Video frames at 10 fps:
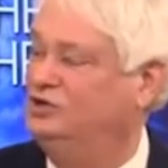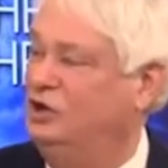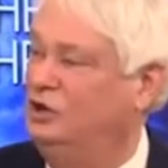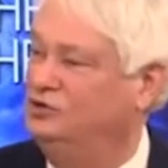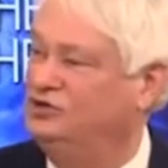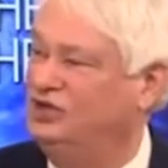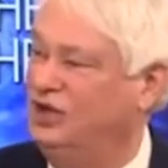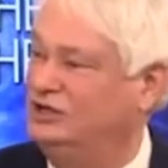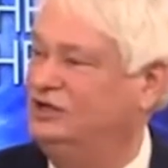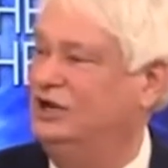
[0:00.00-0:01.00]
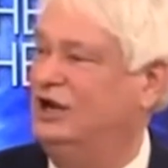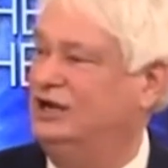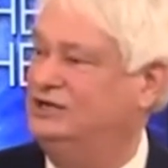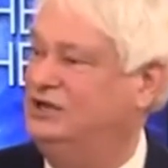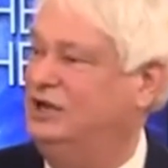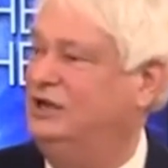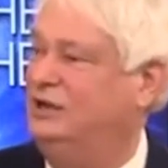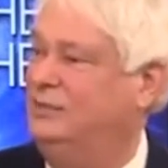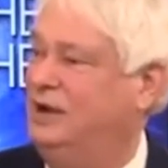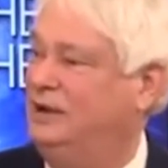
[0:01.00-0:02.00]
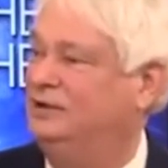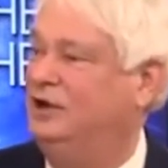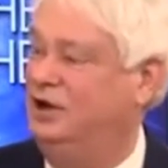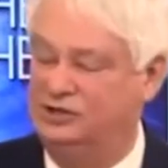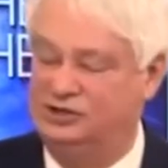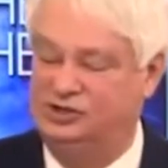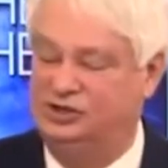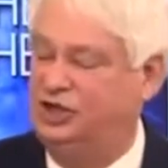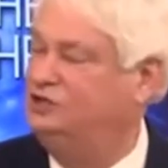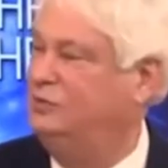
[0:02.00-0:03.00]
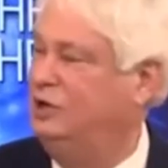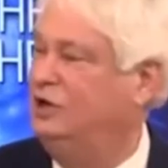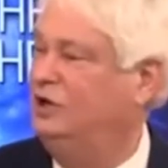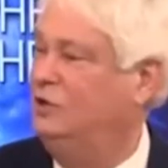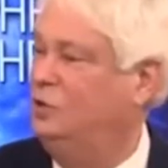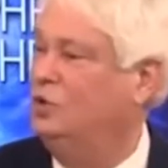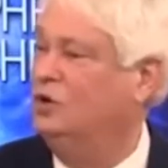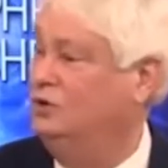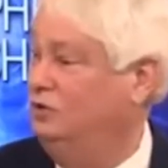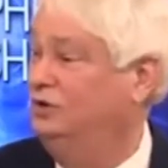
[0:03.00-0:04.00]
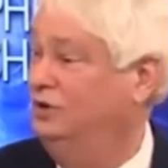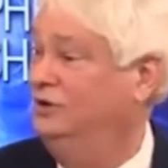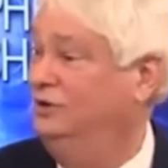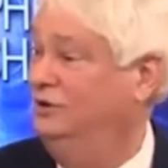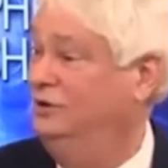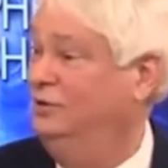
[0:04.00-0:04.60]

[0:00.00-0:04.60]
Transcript: which is a whole section in Isaiah about God's judgment on the world,